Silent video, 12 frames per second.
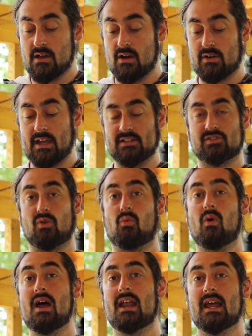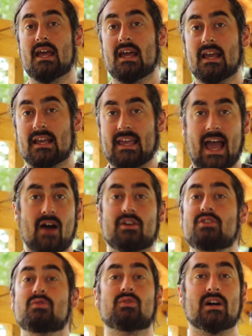Okay, so how
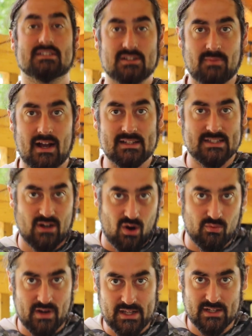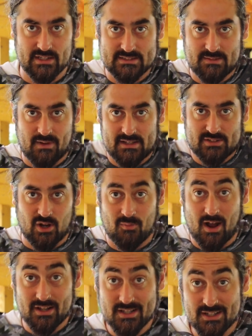can you customize an already customized
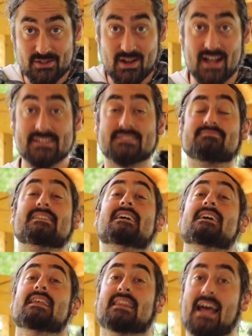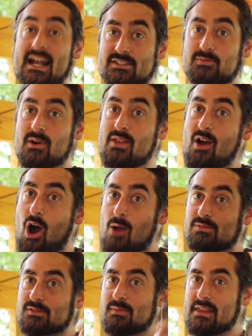harmonica, you ask? That's where the
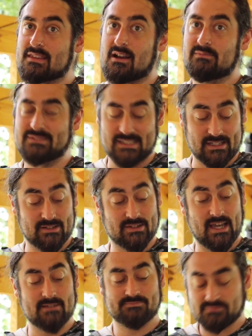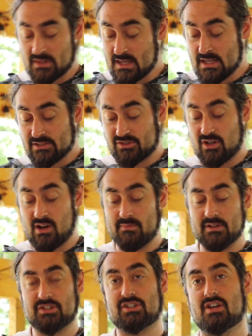HARPSMITH comes in, okay? So I'm
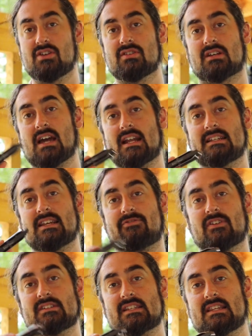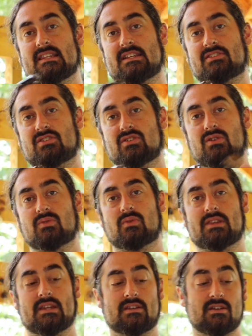going to show you the kind of difference in these two and
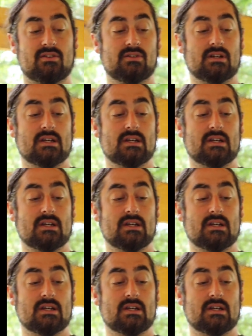what they do.